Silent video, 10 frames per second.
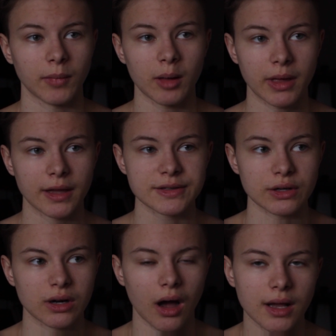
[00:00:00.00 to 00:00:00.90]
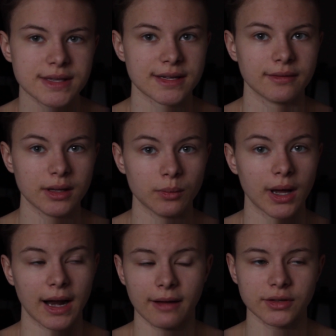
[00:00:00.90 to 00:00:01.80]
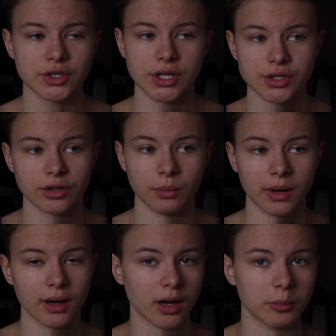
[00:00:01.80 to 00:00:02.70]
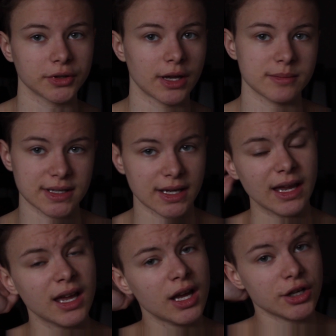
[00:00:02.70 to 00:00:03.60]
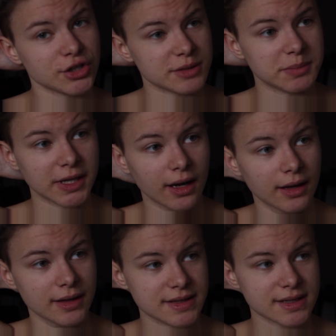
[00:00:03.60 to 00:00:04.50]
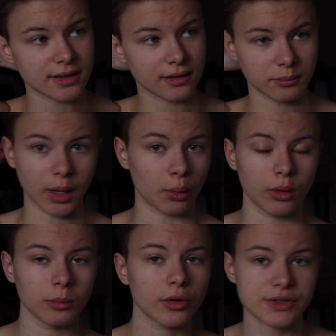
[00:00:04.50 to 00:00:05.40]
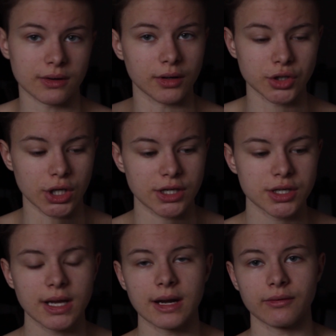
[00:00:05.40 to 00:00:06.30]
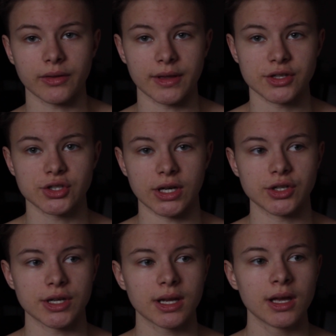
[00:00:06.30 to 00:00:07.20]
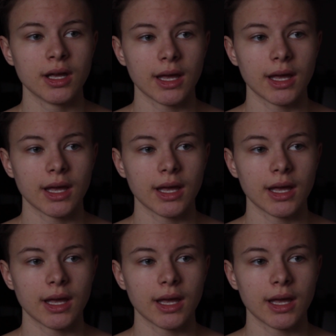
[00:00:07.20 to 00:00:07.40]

My pants are constantly wet. I have to change underwear a couple times a day just because my hormones are all changing and everything's changing